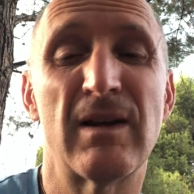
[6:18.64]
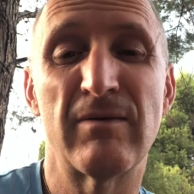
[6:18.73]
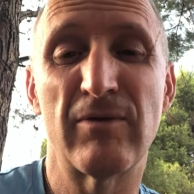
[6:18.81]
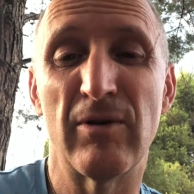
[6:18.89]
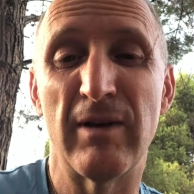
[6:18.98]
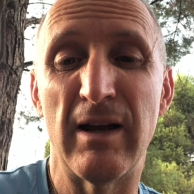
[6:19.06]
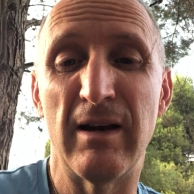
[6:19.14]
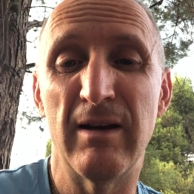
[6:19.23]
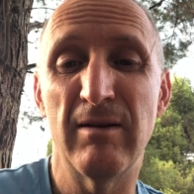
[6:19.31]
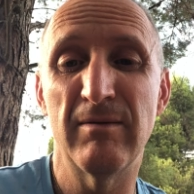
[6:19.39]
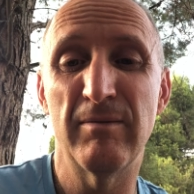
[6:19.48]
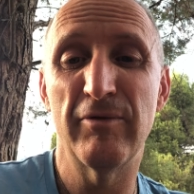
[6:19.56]
I've got that
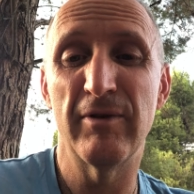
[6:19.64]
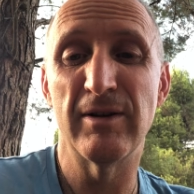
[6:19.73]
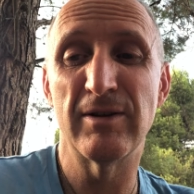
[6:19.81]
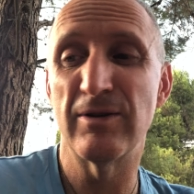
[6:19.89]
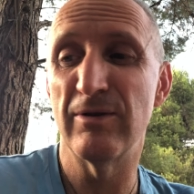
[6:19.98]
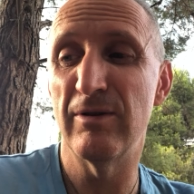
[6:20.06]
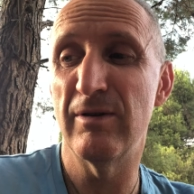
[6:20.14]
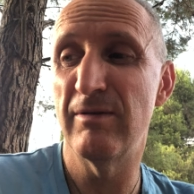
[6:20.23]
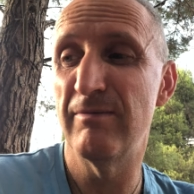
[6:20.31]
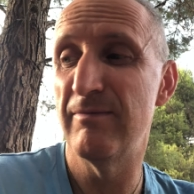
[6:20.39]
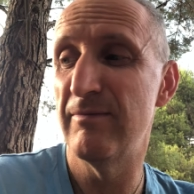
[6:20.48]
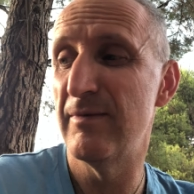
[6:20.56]
now, pretty sure.
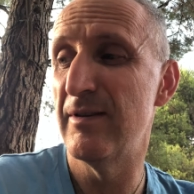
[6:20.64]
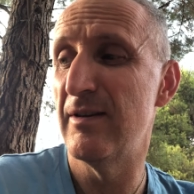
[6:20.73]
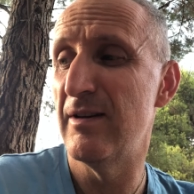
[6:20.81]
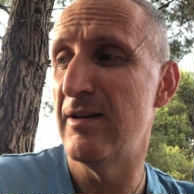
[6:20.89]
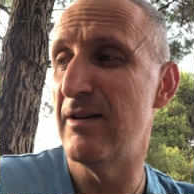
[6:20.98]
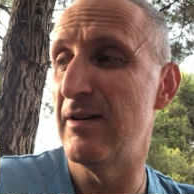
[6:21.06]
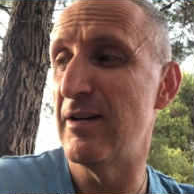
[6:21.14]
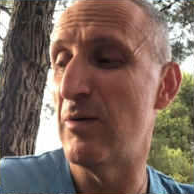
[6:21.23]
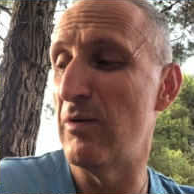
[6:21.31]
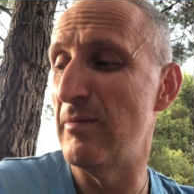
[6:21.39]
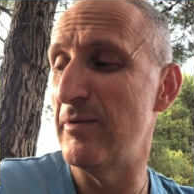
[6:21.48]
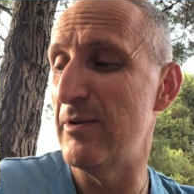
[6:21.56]
I
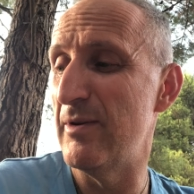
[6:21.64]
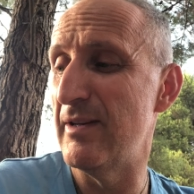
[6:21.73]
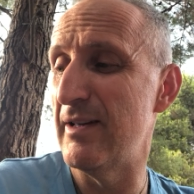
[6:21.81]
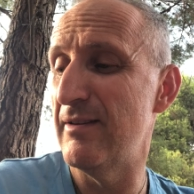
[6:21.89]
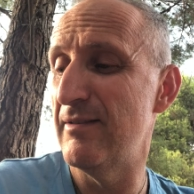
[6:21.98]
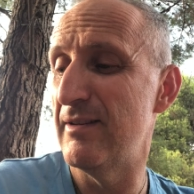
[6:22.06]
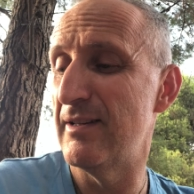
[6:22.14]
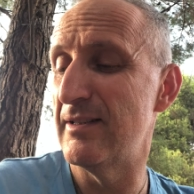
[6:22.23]
know what I'm doing now